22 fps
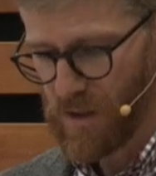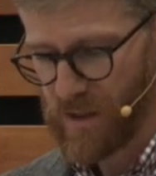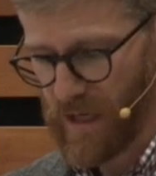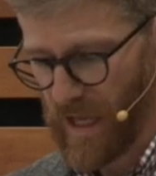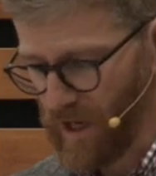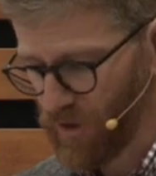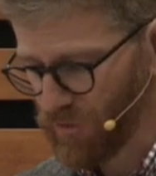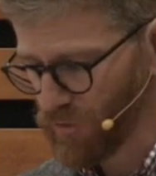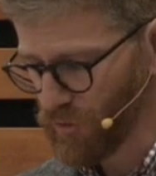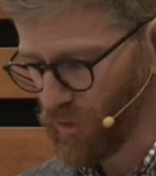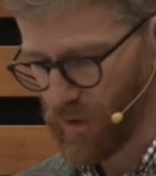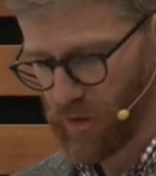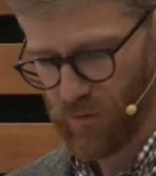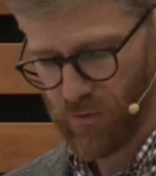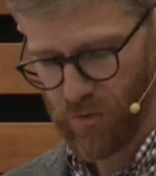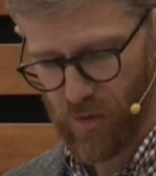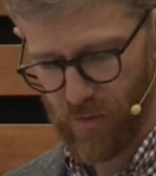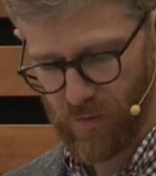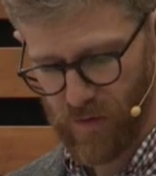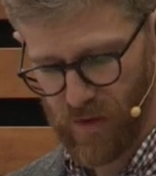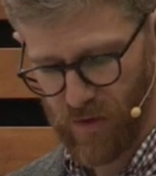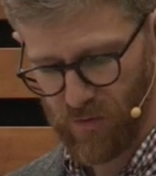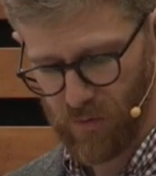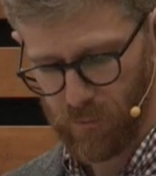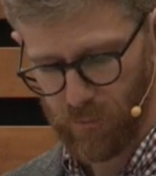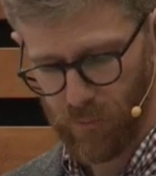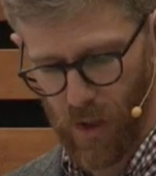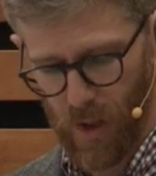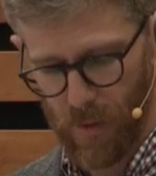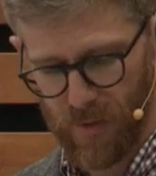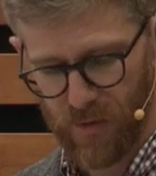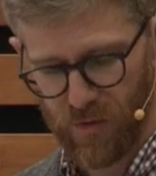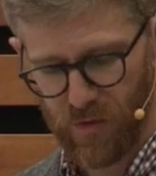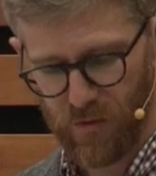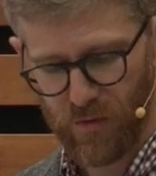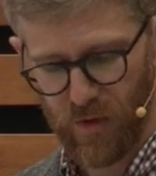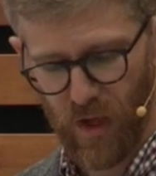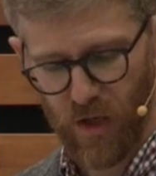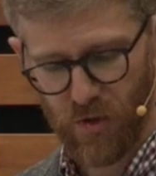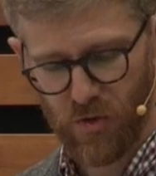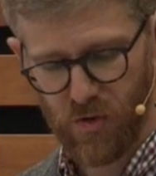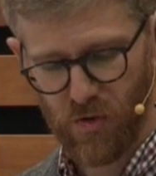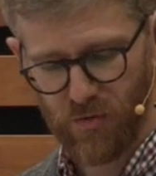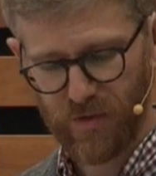National conservatism promises
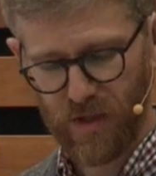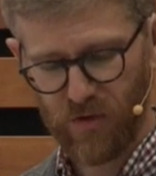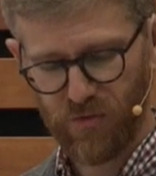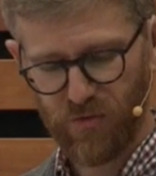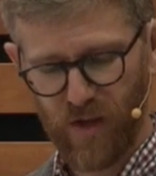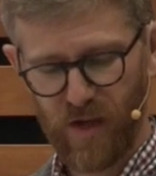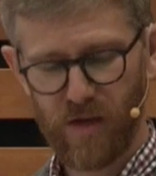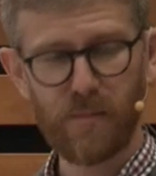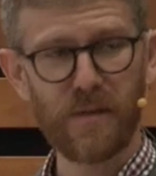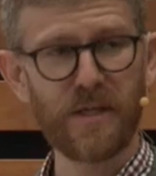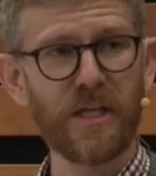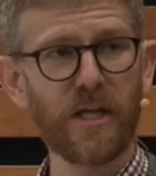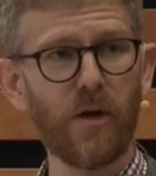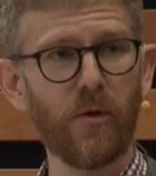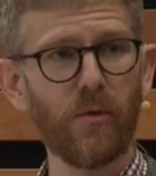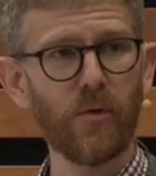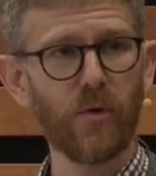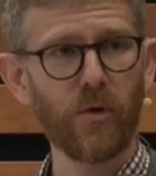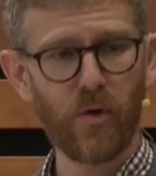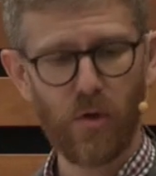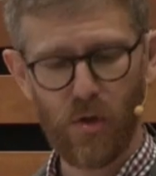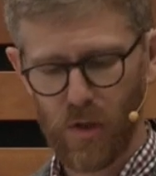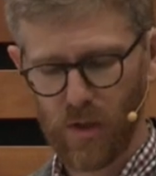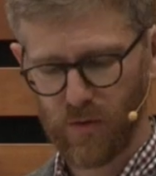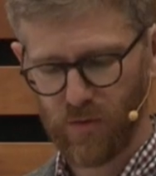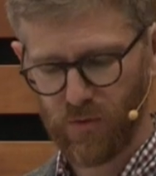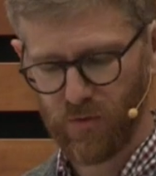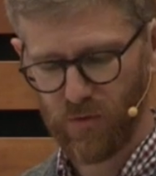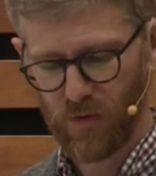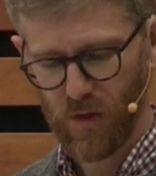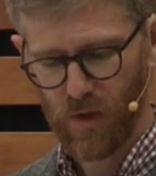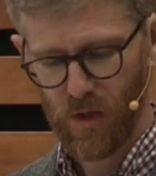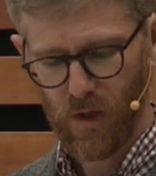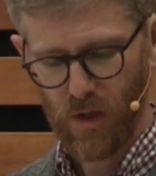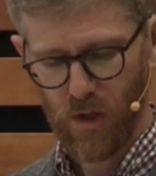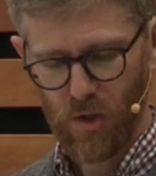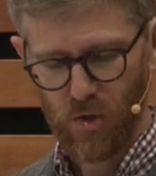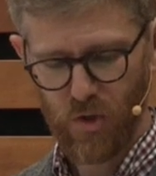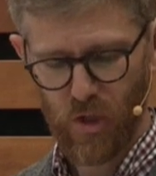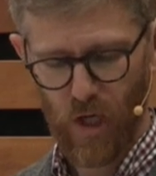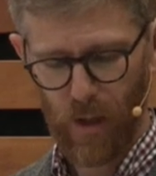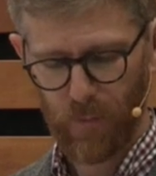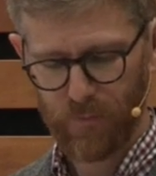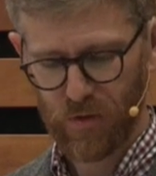not just a set of material goods,
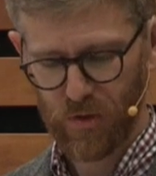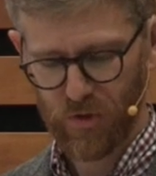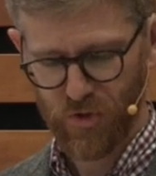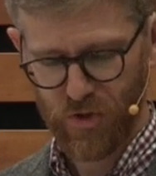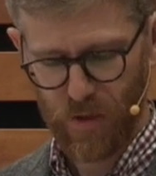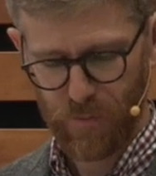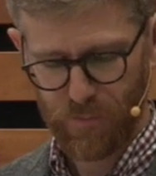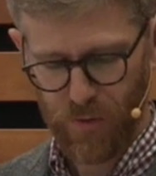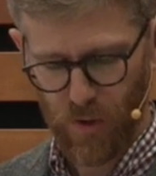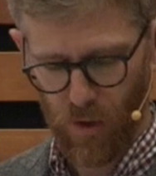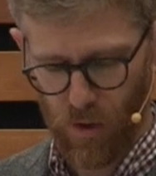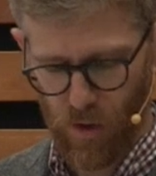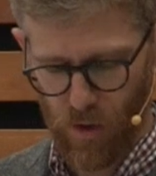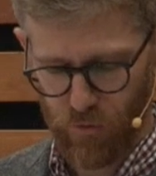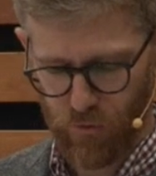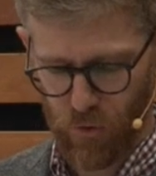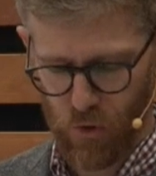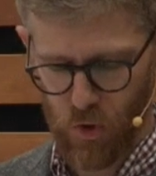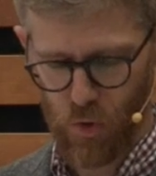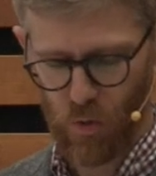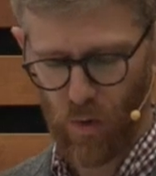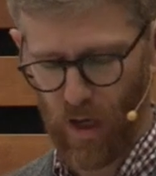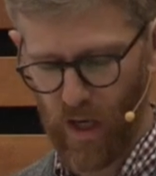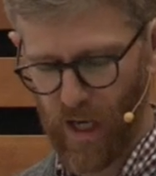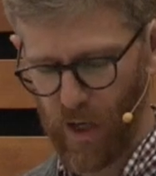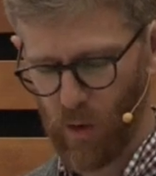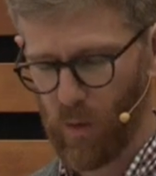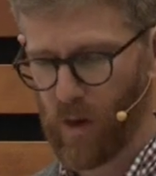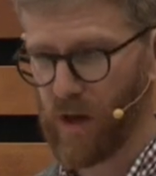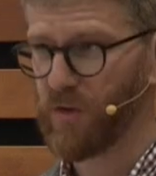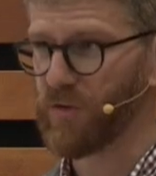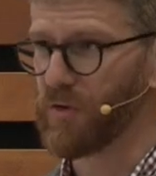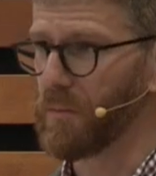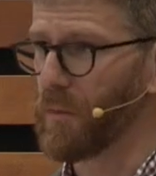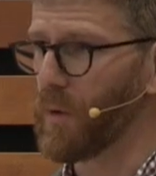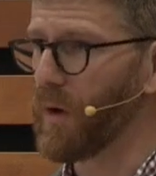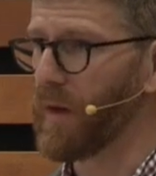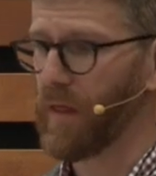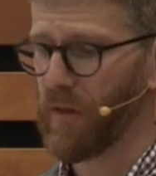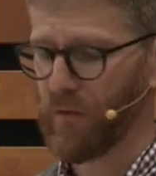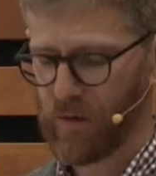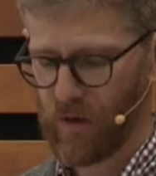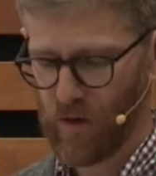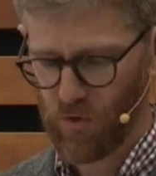jobs at shipyards or new highways or more
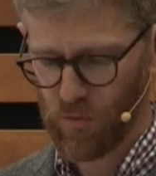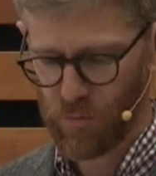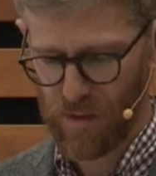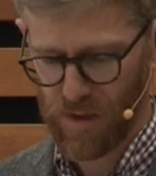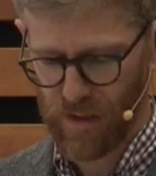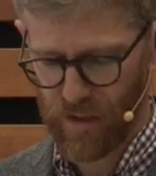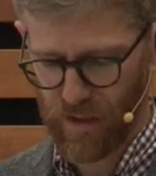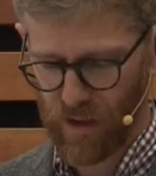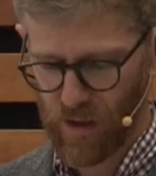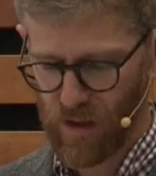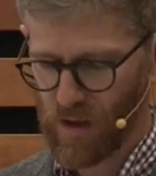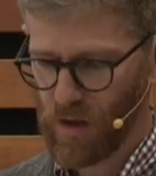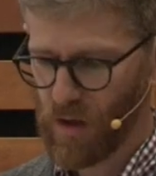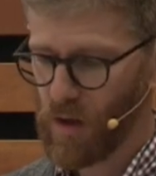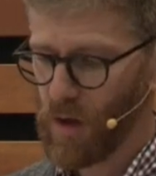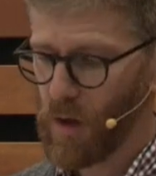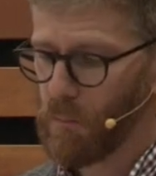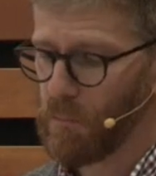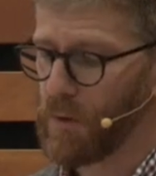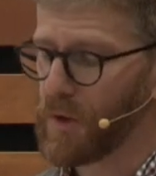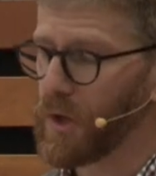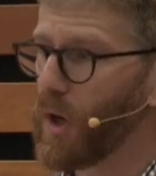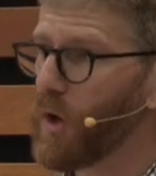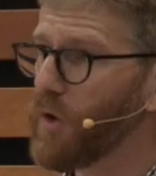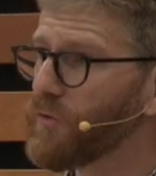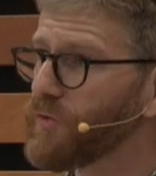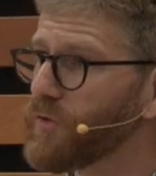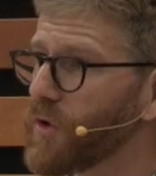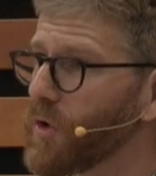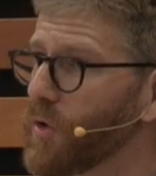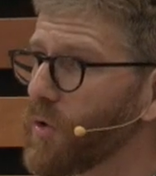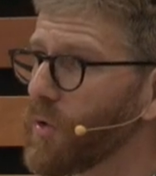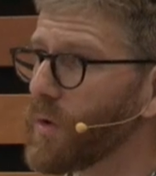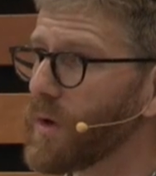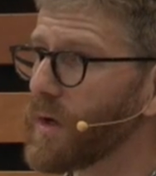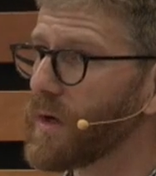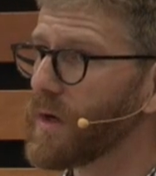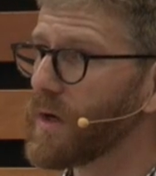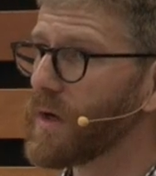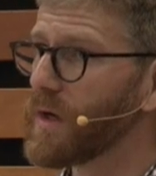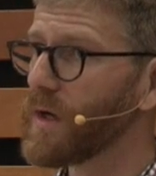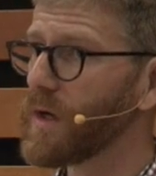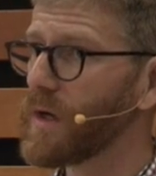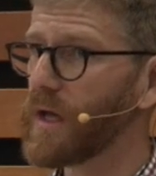healthcare spending, but also
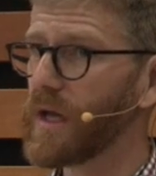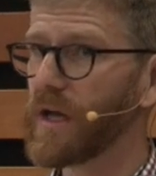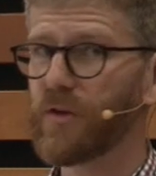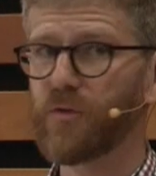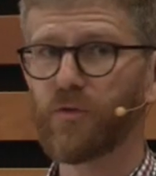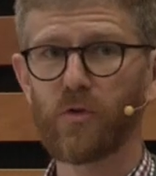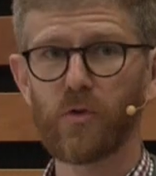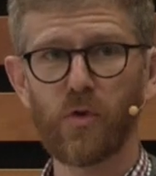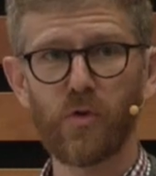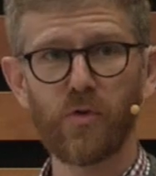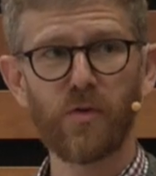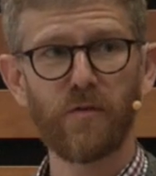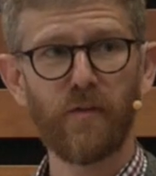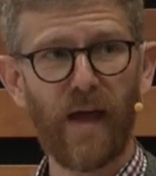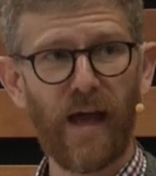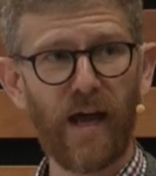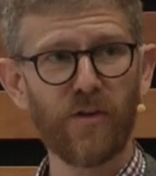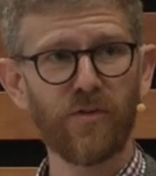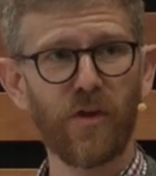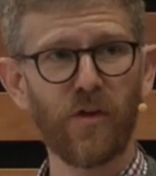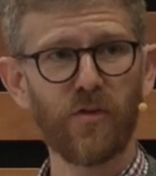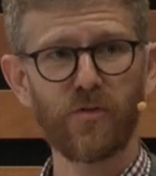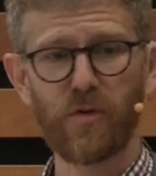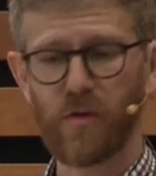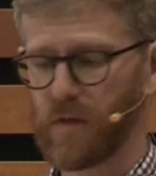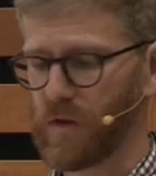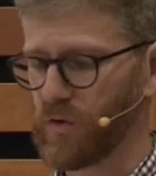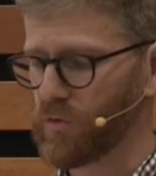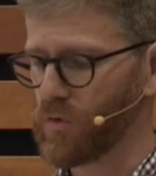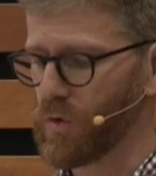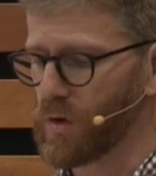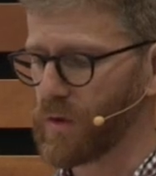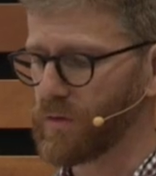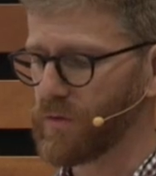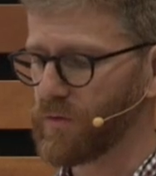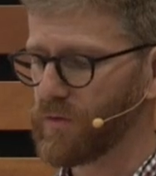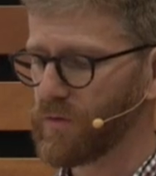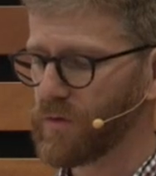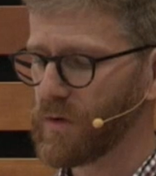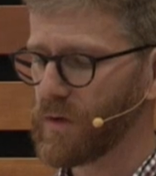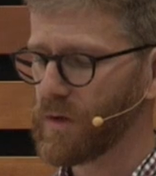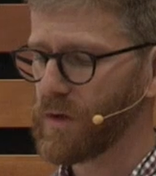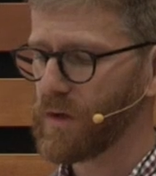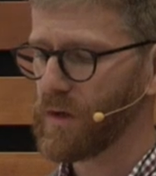exclusive access to these goods,